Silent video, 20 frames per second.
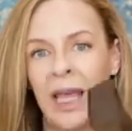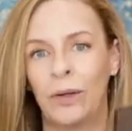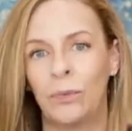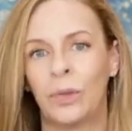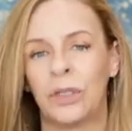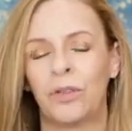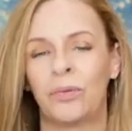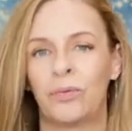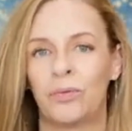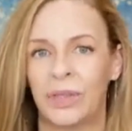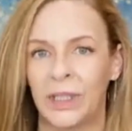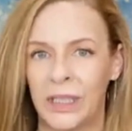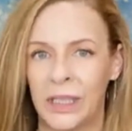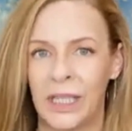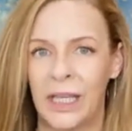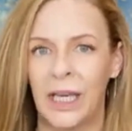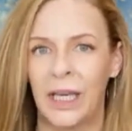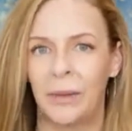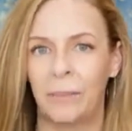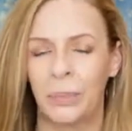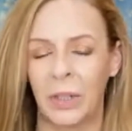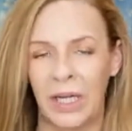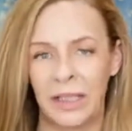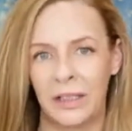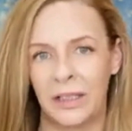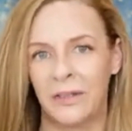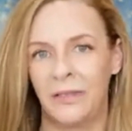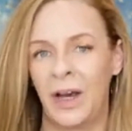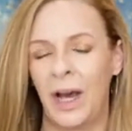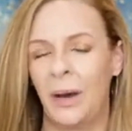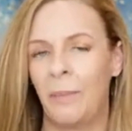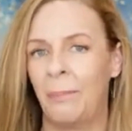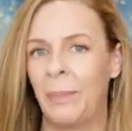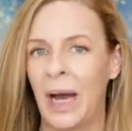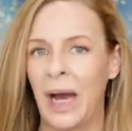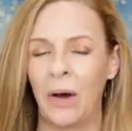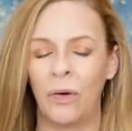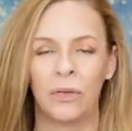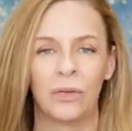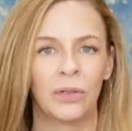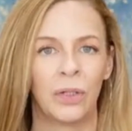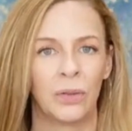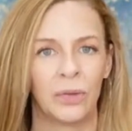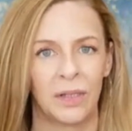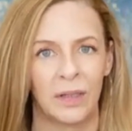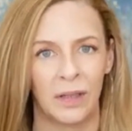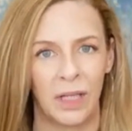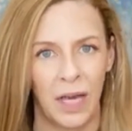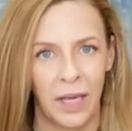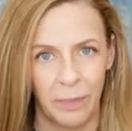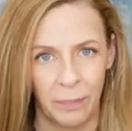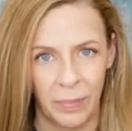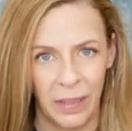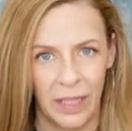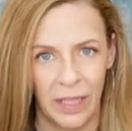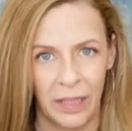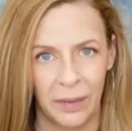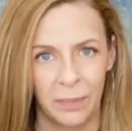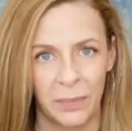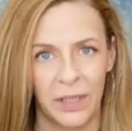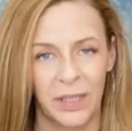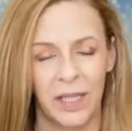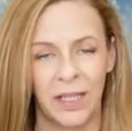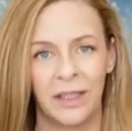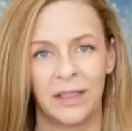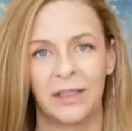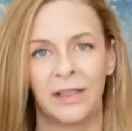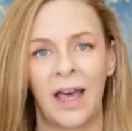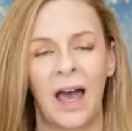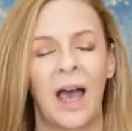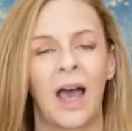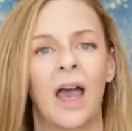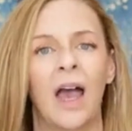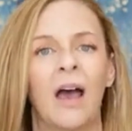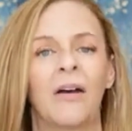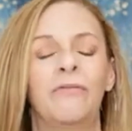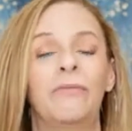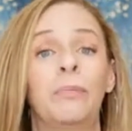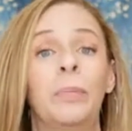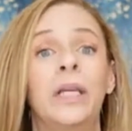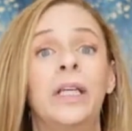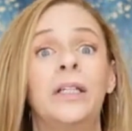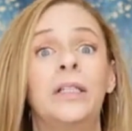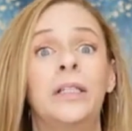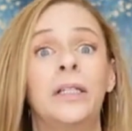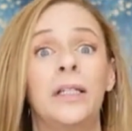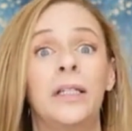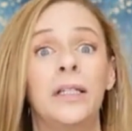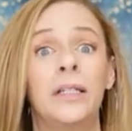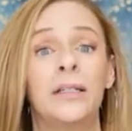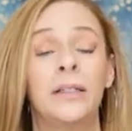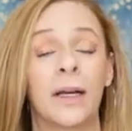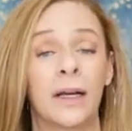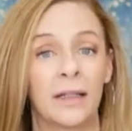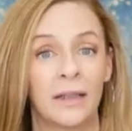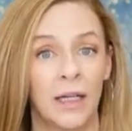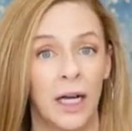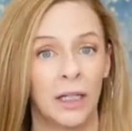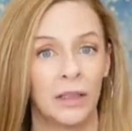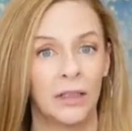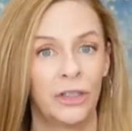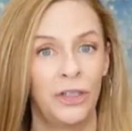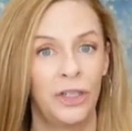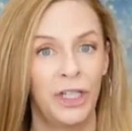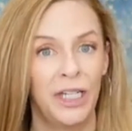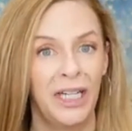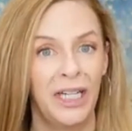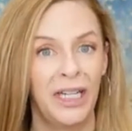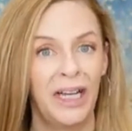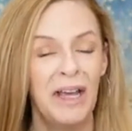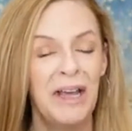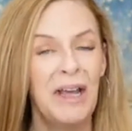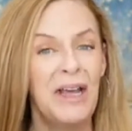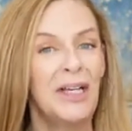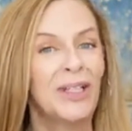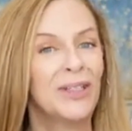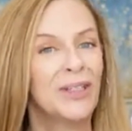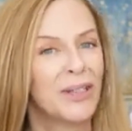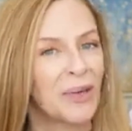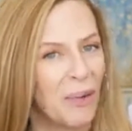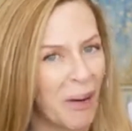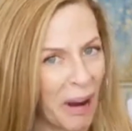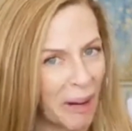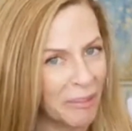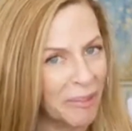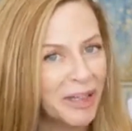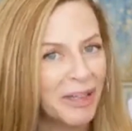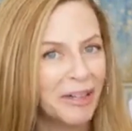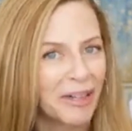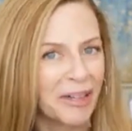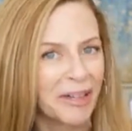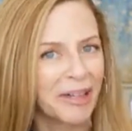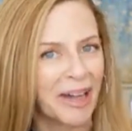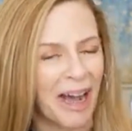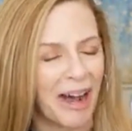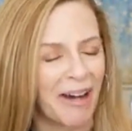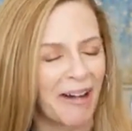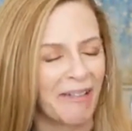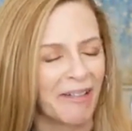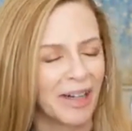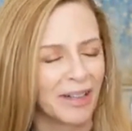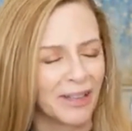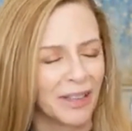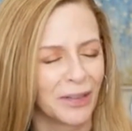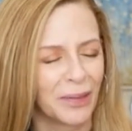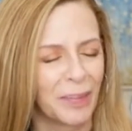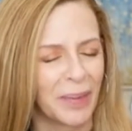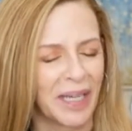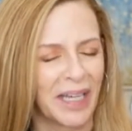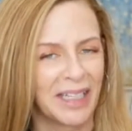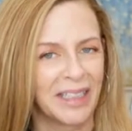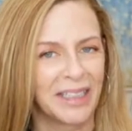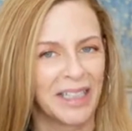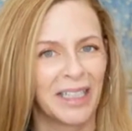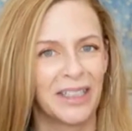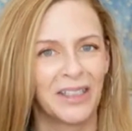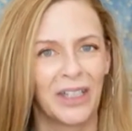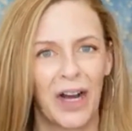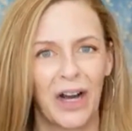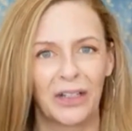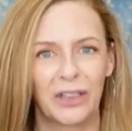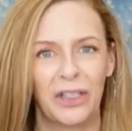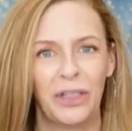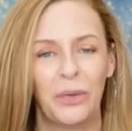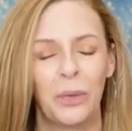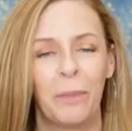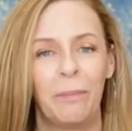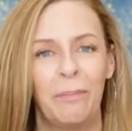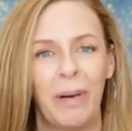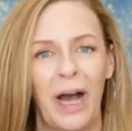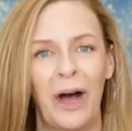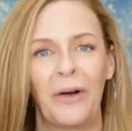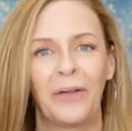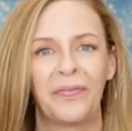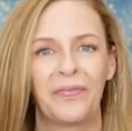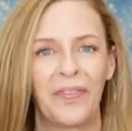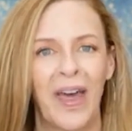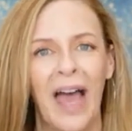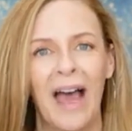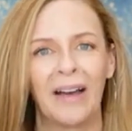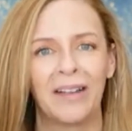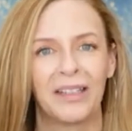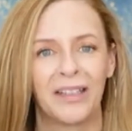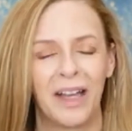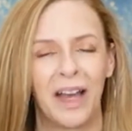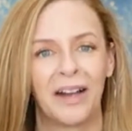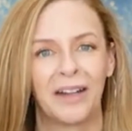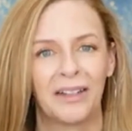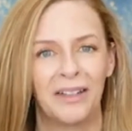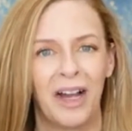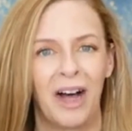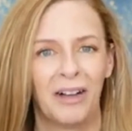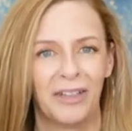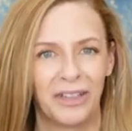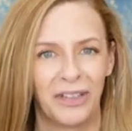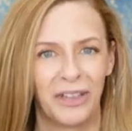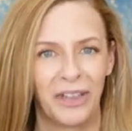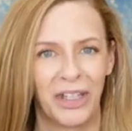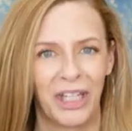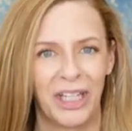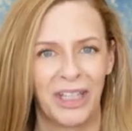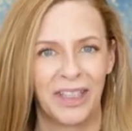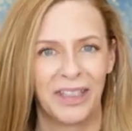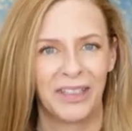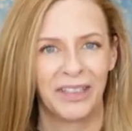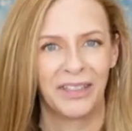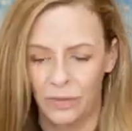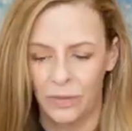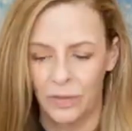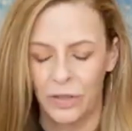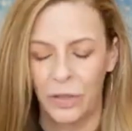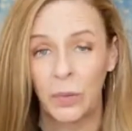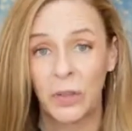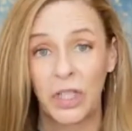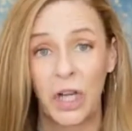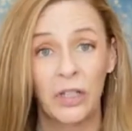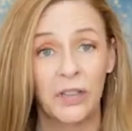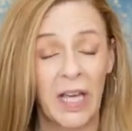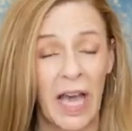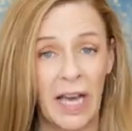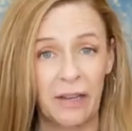and what's really impressive about those light beams is that FPT technology. So I'm going to nerd out a little bit and talk to you about that technology. So it's called